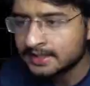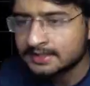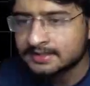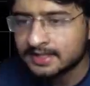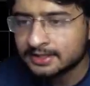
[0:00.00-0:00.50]

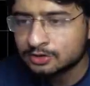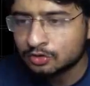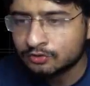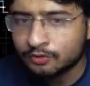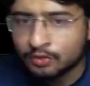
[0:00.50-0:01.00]
These are n is
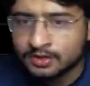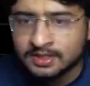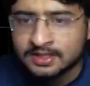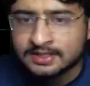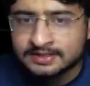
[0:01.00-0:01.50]
equal to 4,
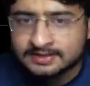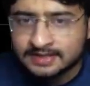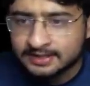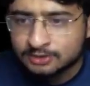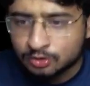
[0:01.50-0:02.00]
these
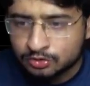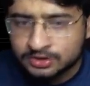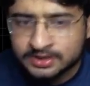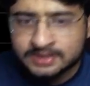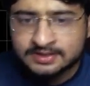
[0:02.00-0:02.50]
are n is equal to
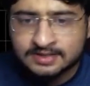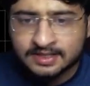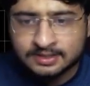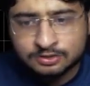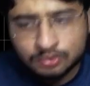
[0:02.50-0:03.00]
3, these are
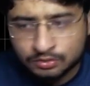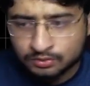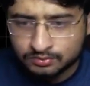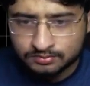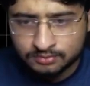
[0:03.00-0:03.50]
n is equal
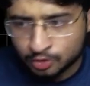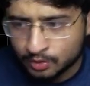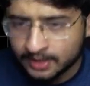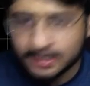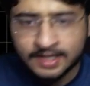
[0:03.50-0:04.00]
to
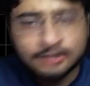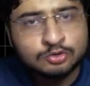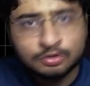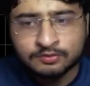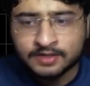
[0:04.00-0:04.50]
2, and n is
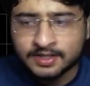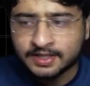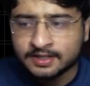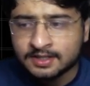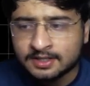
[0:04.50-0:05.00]
equal to 1, right?